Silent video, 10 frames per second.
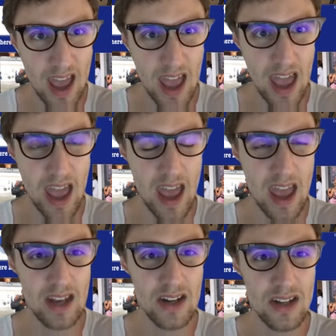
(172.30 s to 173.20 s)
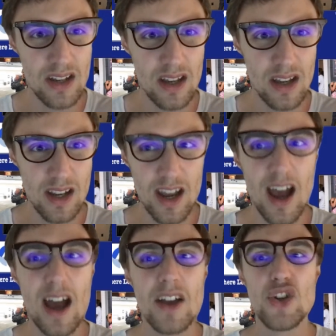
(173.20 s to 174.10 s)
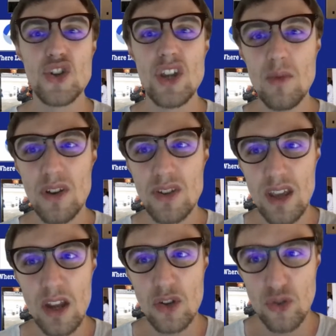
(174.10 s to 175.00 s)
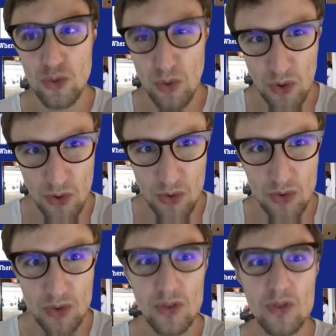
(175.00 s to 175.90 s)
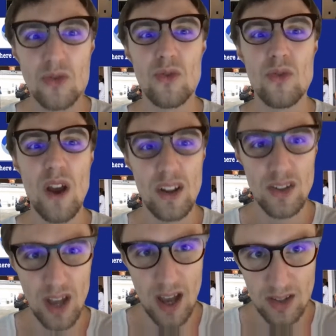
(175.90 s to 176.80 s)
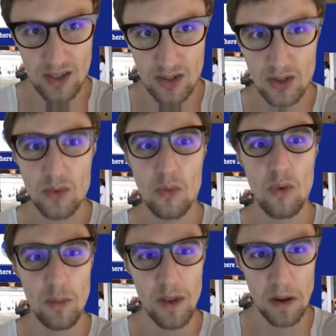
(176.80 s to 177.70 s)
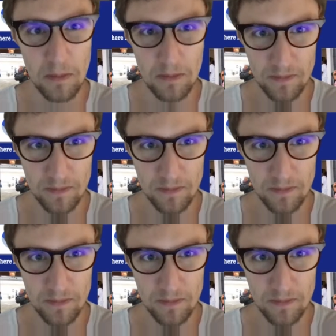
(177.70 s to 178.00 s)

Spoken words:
and she was a true Renaissance woman.